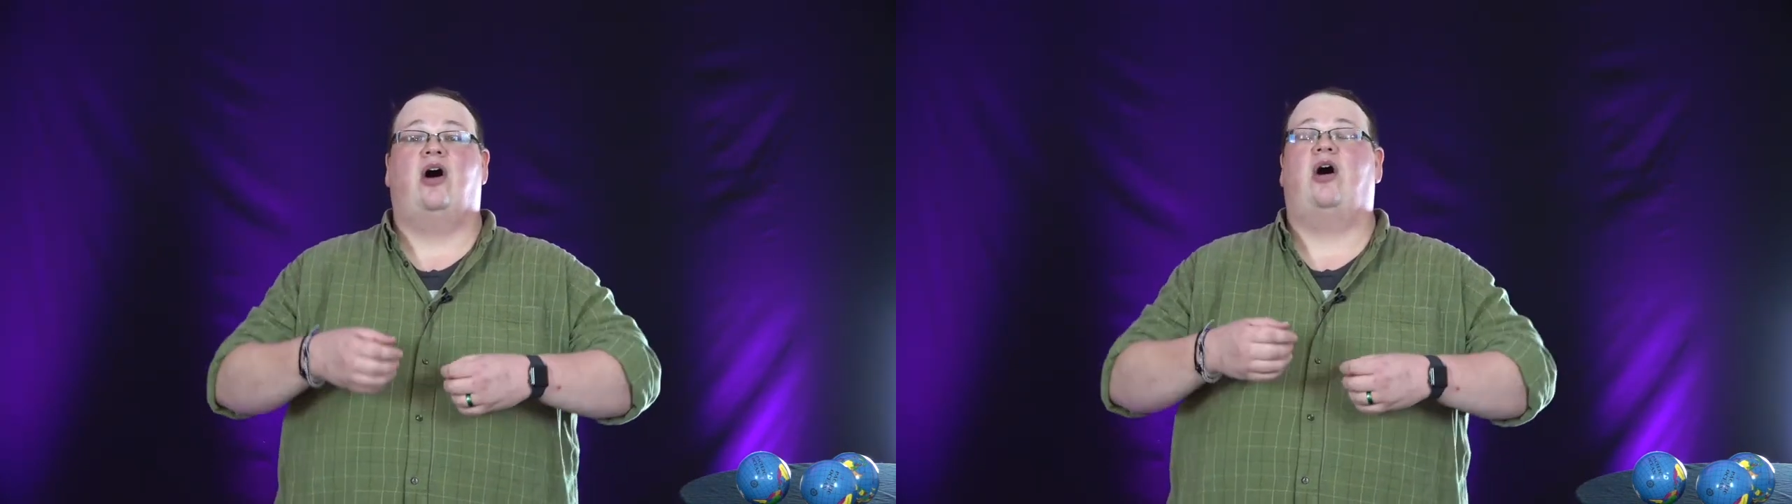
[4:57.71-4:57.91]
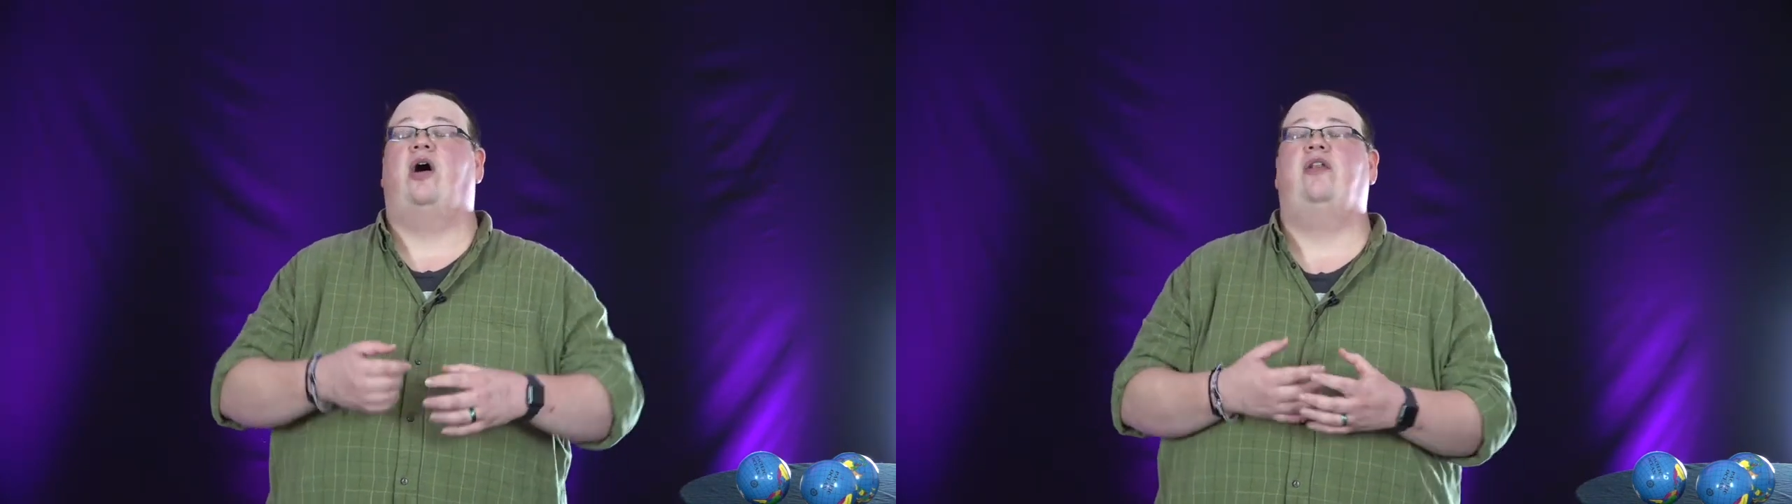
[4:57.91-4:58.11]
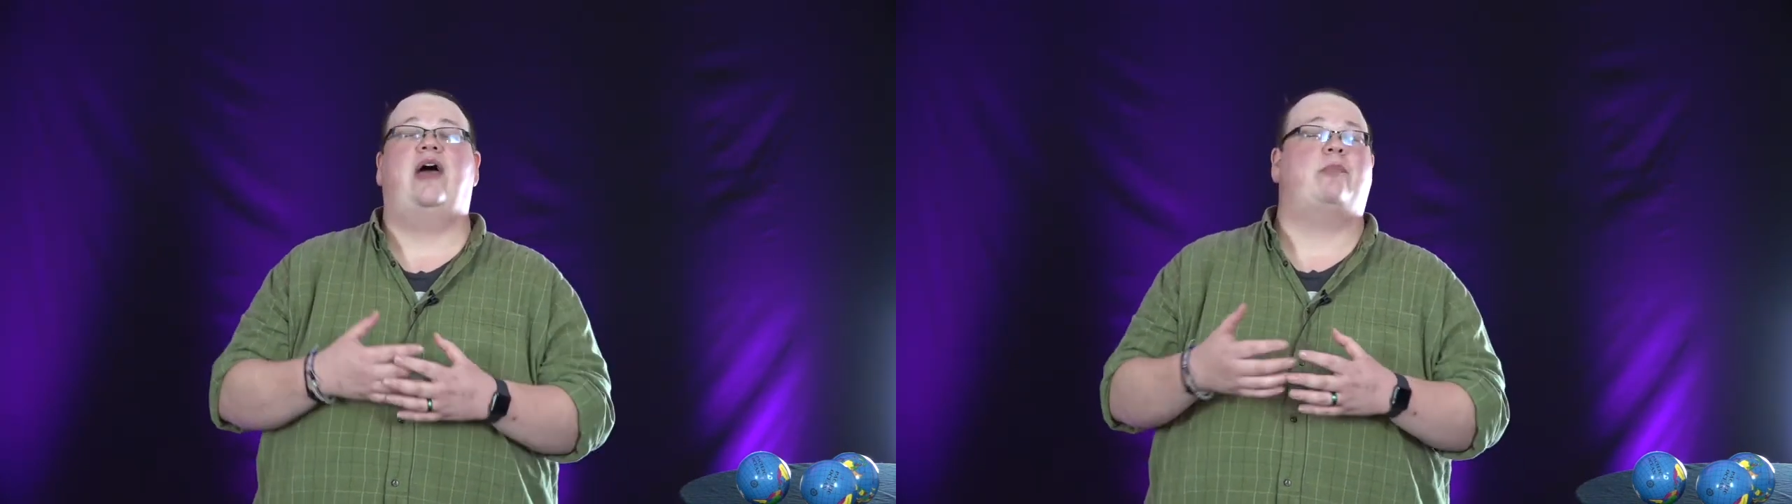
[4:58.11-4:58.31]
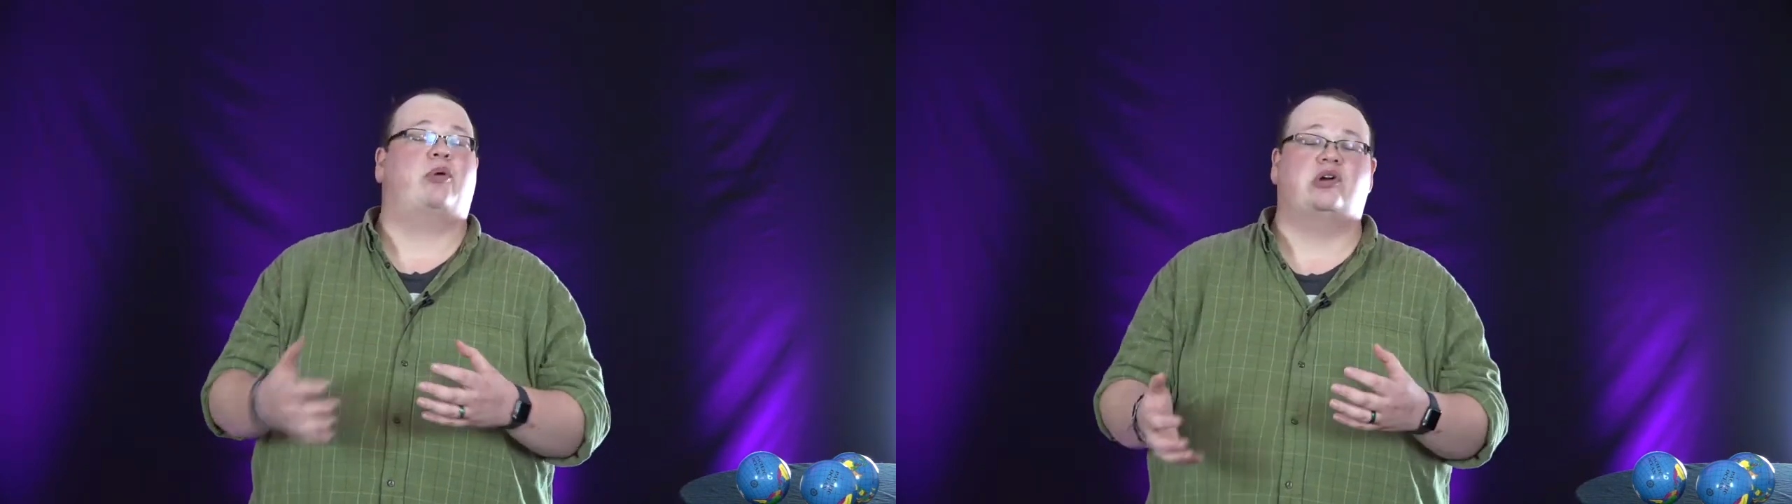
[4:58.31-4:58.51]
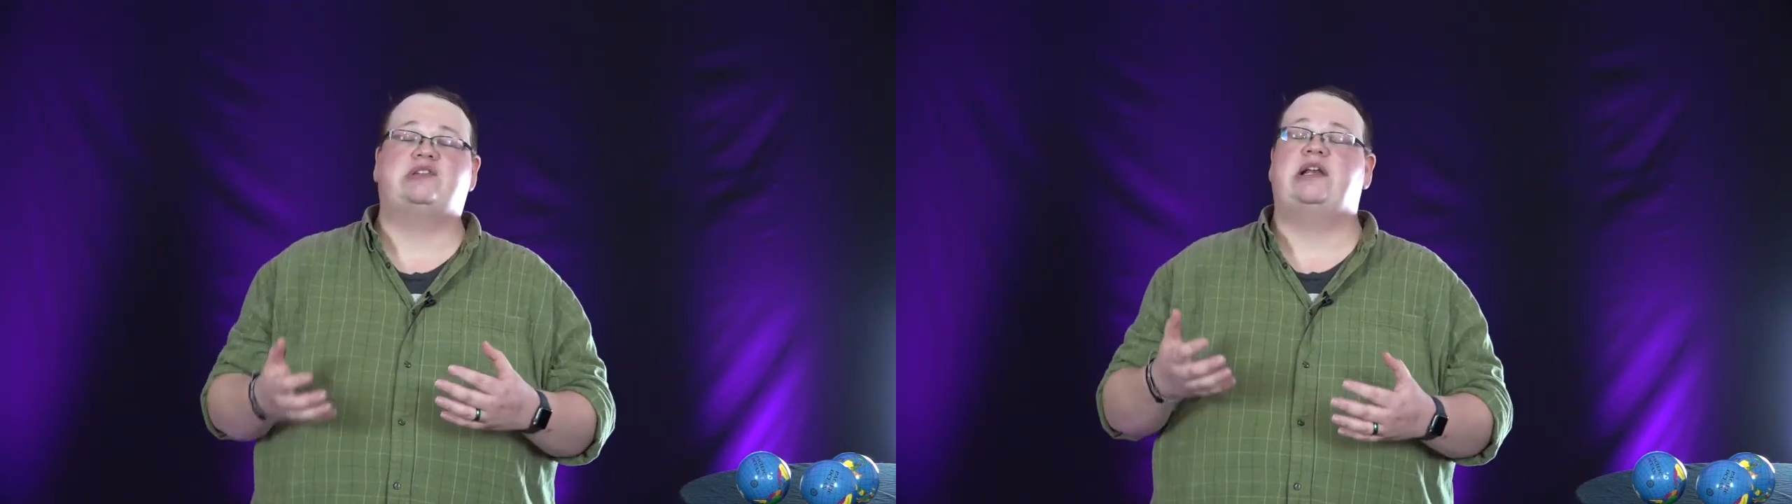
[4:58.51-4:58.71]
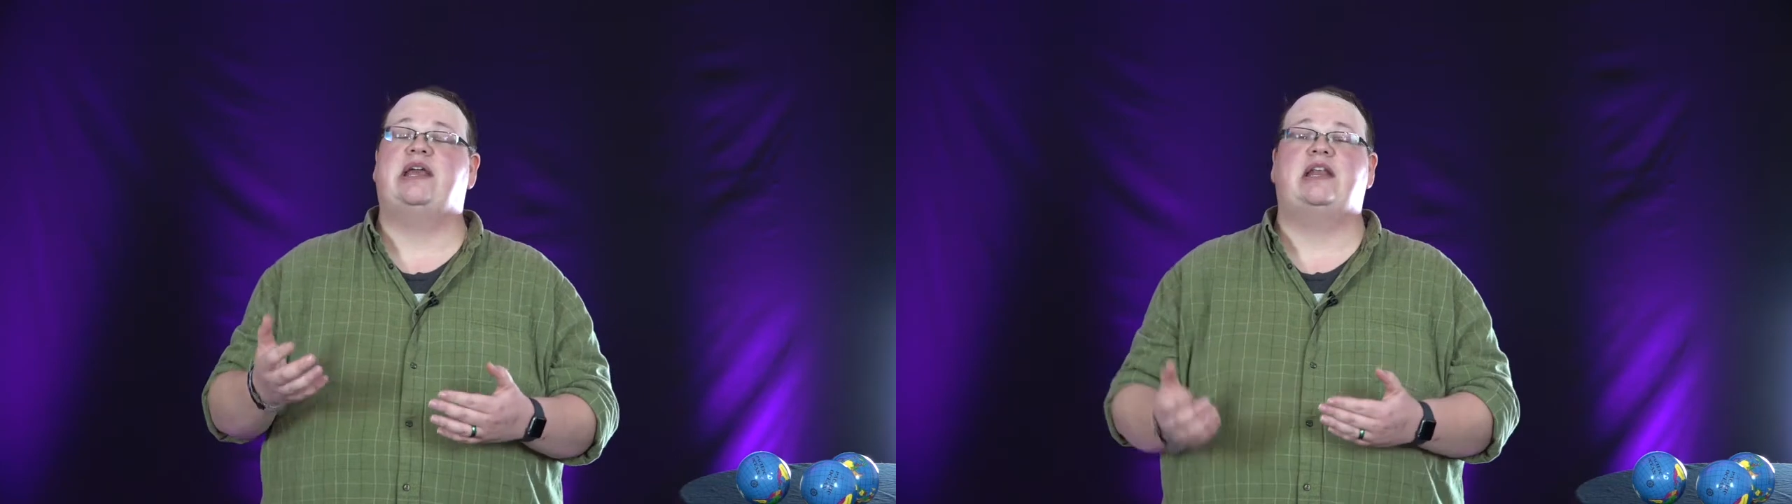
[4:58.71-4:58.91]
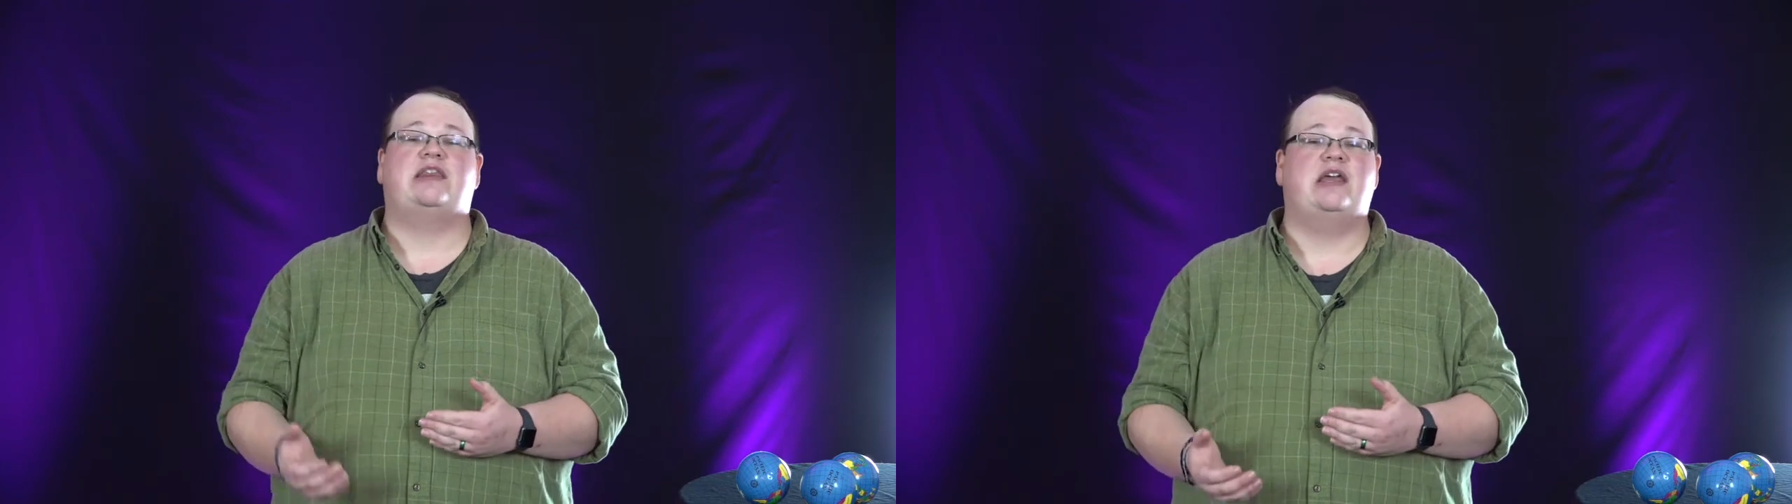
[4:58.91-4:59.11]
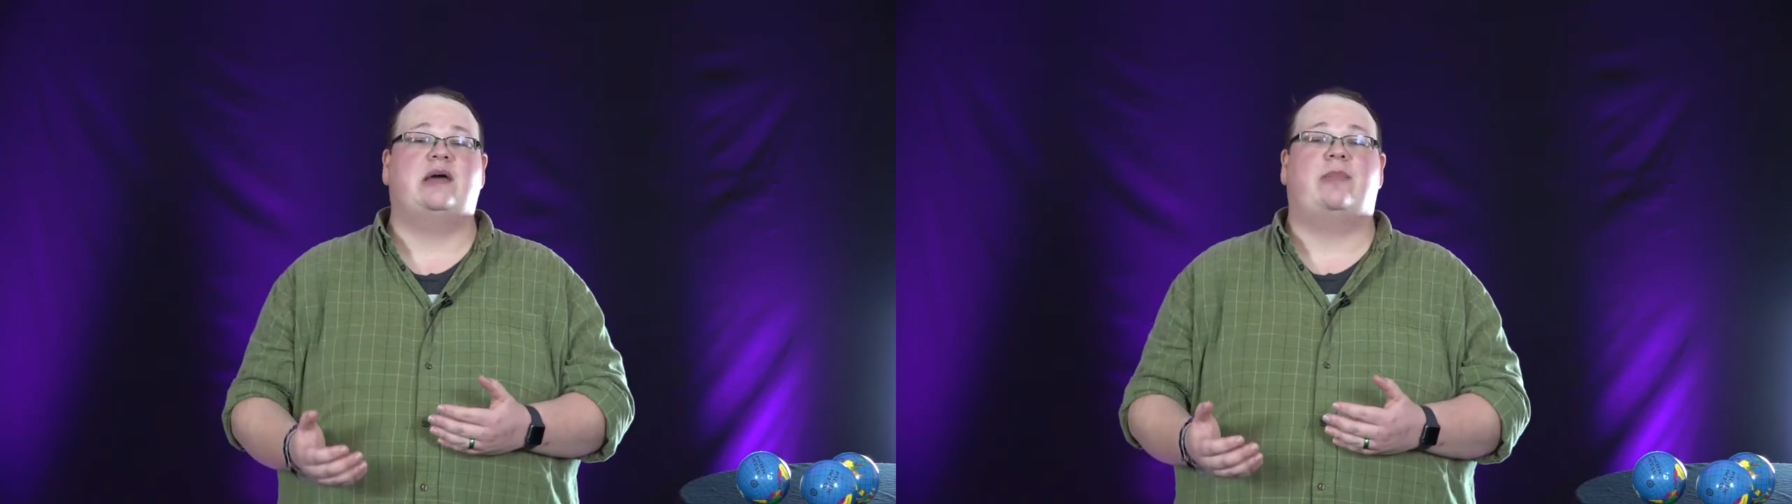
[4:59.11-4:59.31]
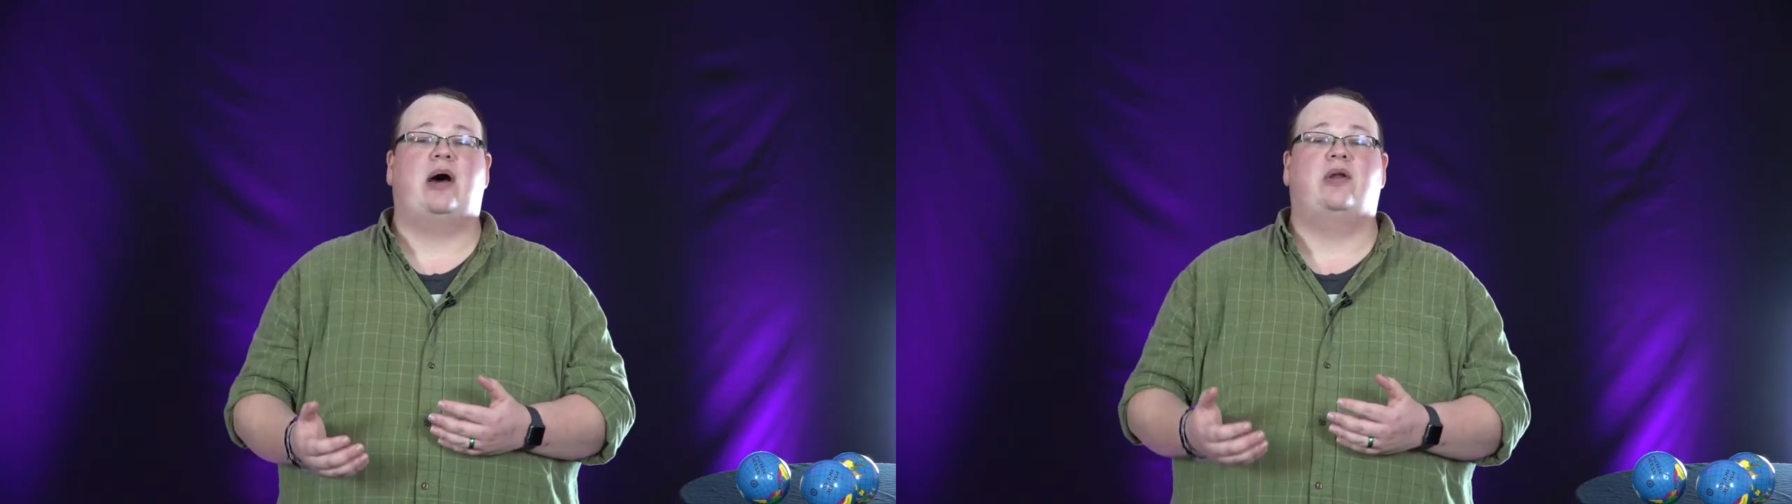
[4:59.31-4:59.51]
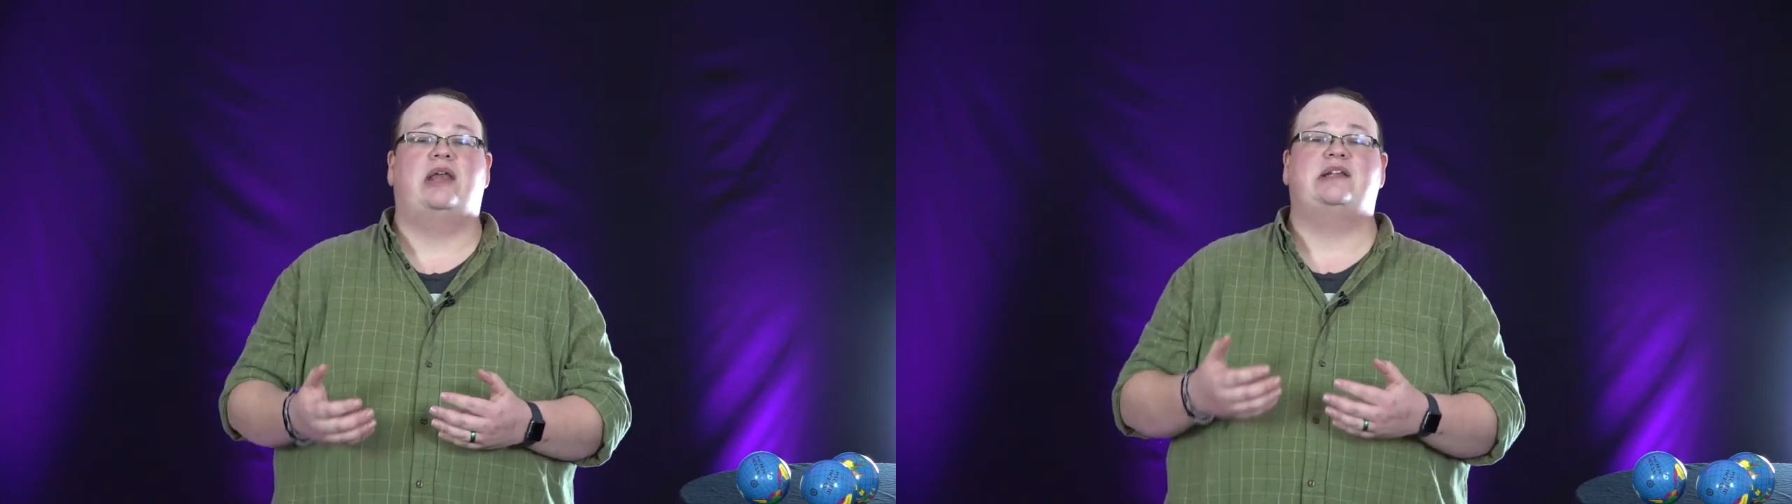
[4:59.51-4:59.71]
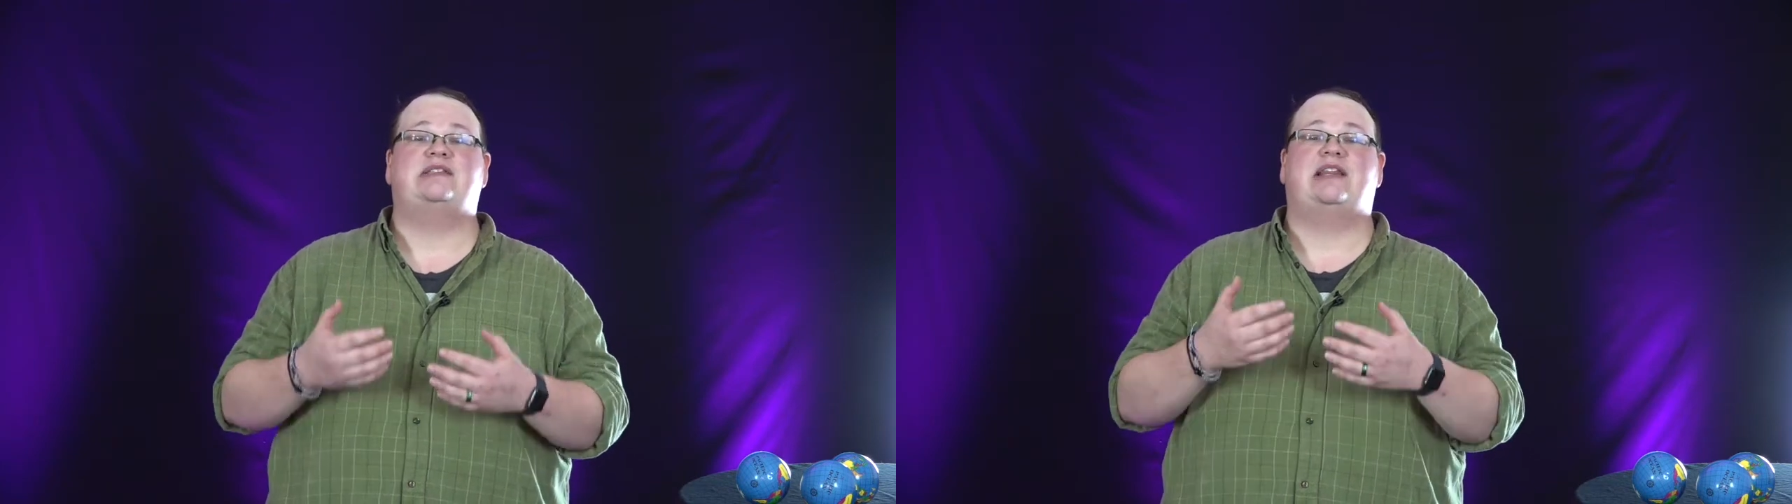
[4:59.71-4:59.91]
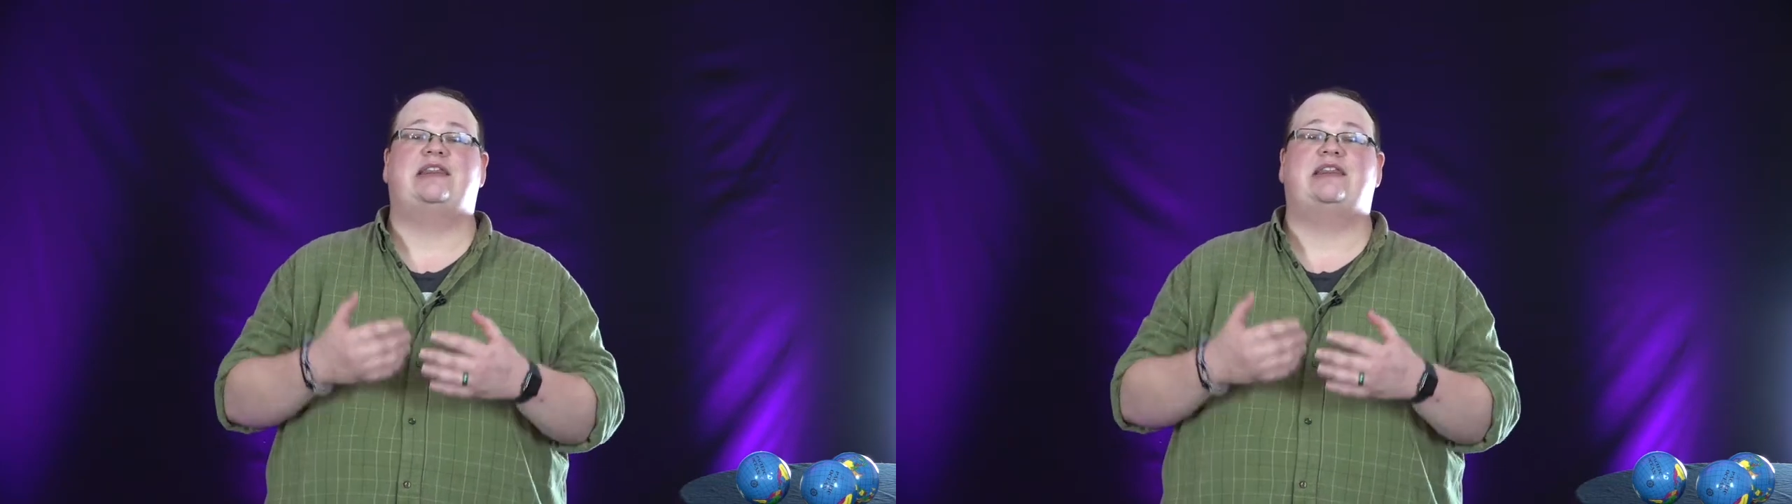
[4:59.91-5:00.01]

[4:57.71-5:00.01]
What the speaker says: all that person can think about is the